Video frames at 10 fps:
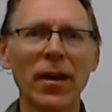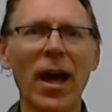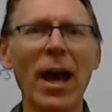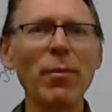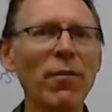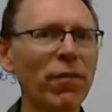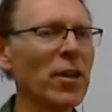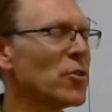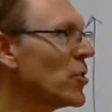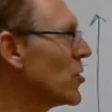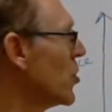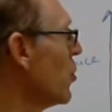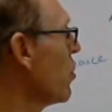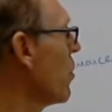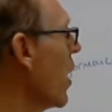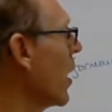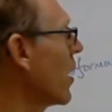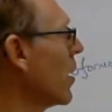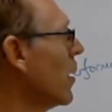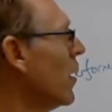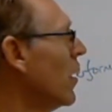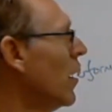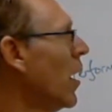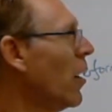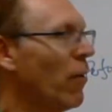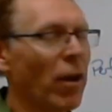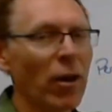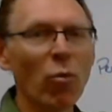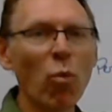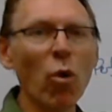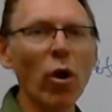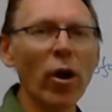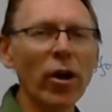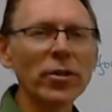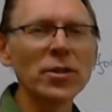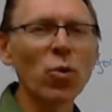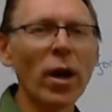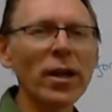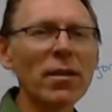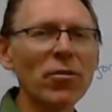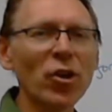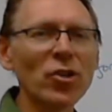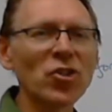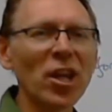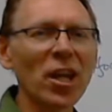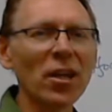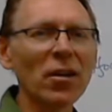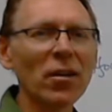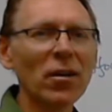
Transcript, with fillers: How many features do you think are in Word 2013